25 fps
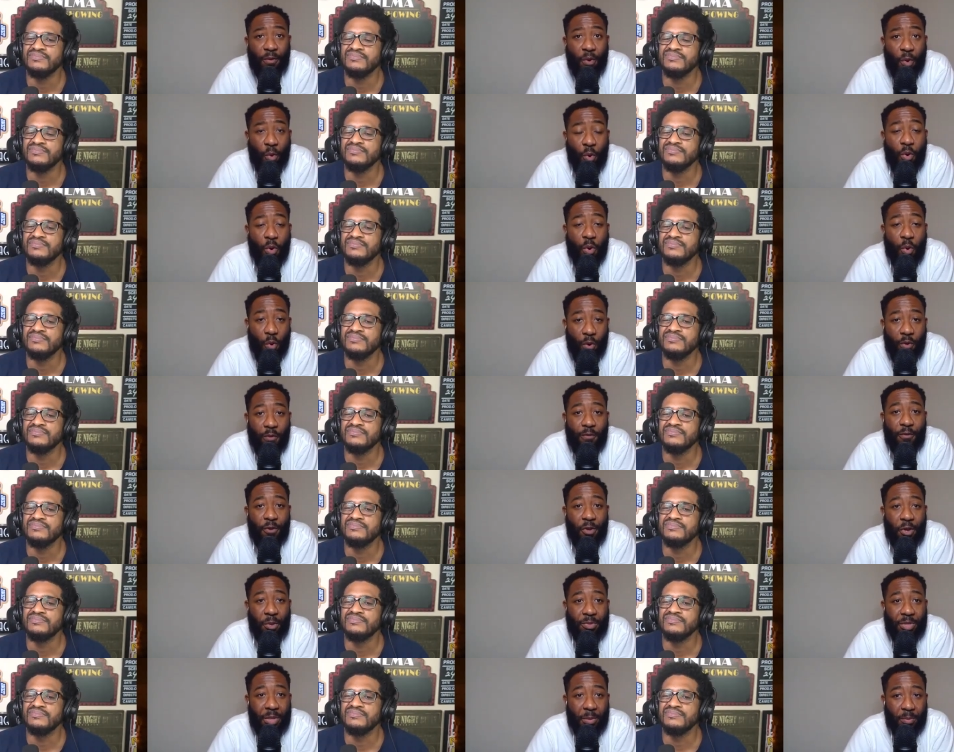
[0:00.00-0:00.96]
Speaker 1: horror
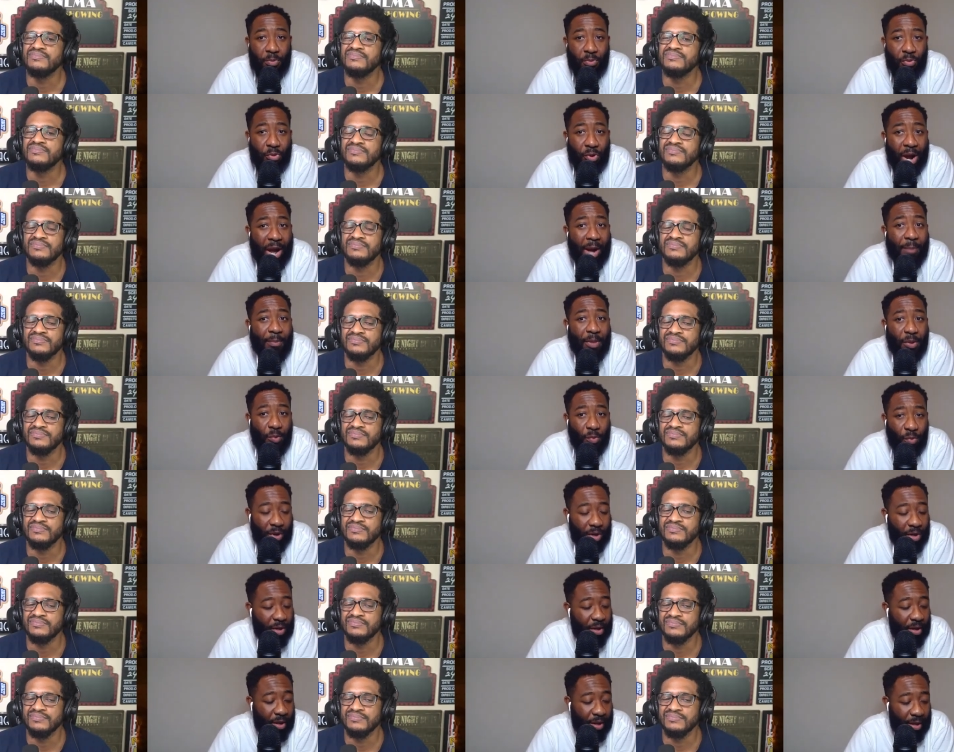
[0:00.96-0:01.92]
films that probably would
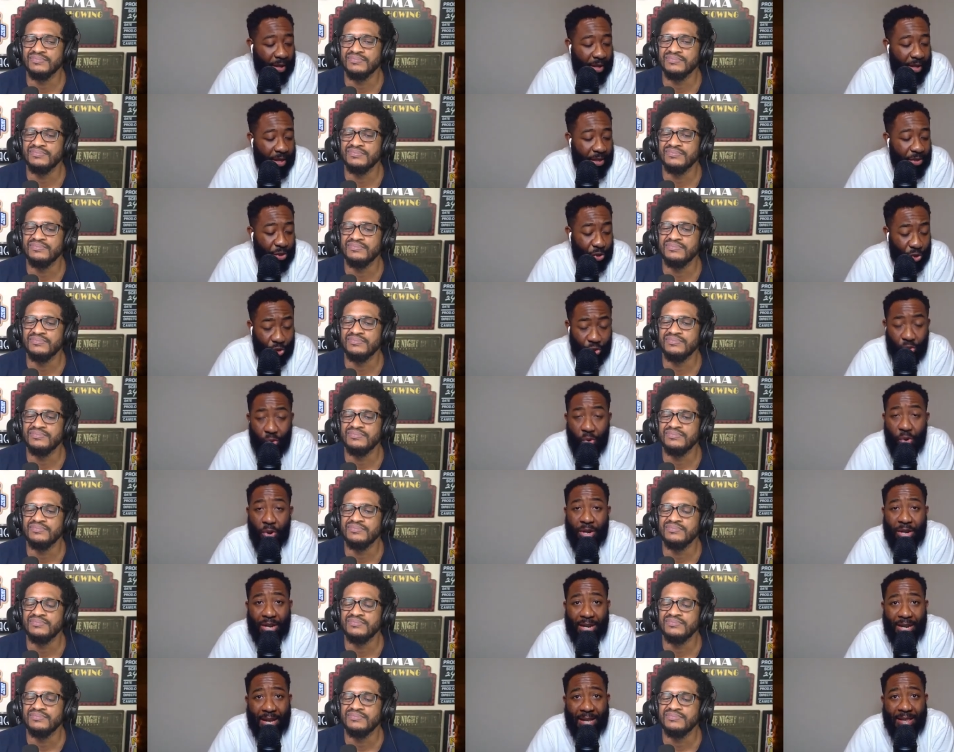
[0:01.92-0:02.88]
have destroyed
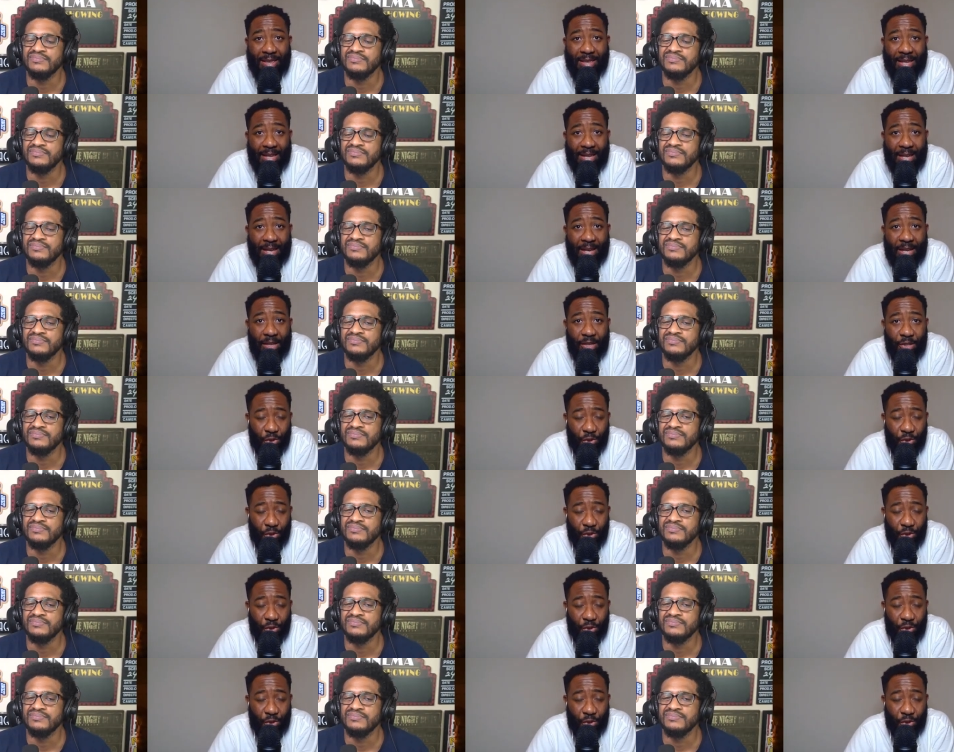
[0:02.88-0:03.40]
it at the uh, the